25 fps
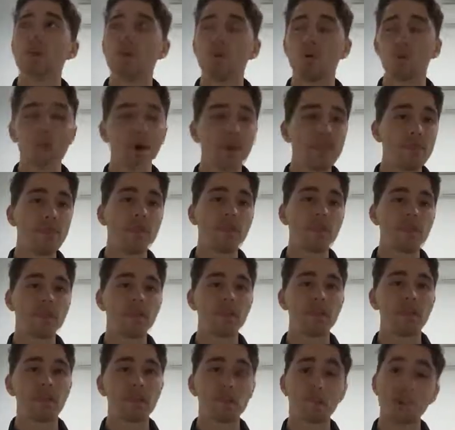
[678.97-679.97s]
The one thing
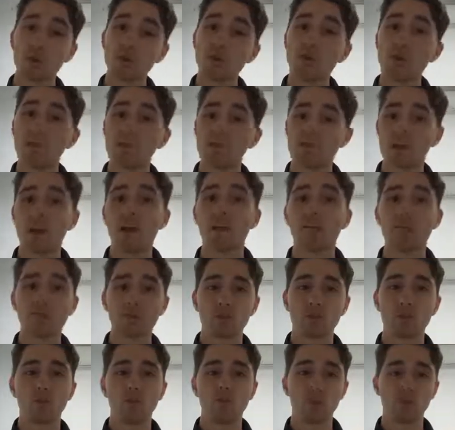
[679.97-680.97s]
that coaches have
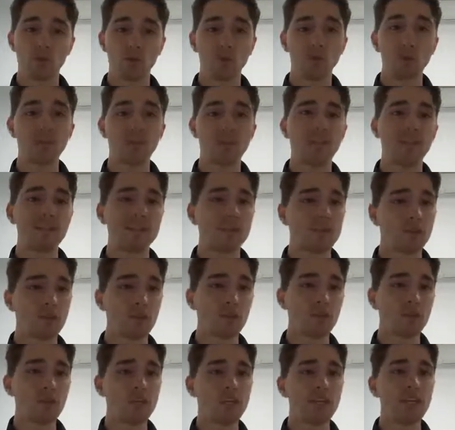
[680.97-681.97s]
talked about
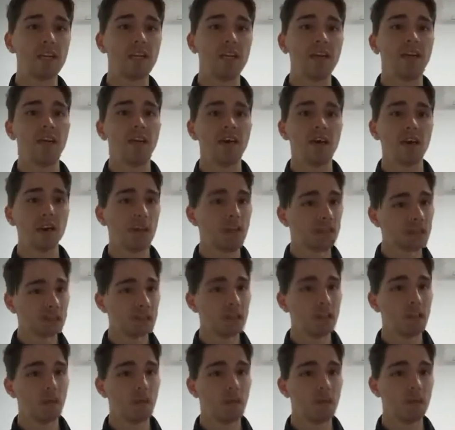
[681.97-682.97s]
internally in the
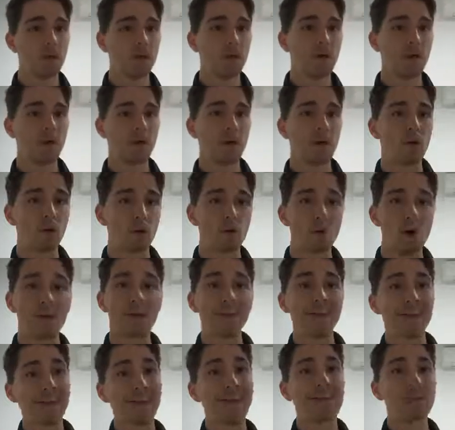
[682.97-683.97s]
club about why
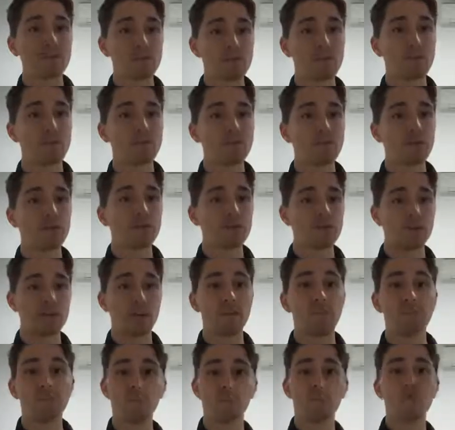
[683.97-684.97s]
he hasn't been pushed
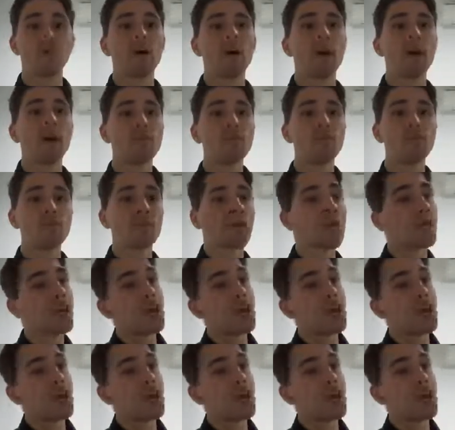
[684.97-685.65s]
there full time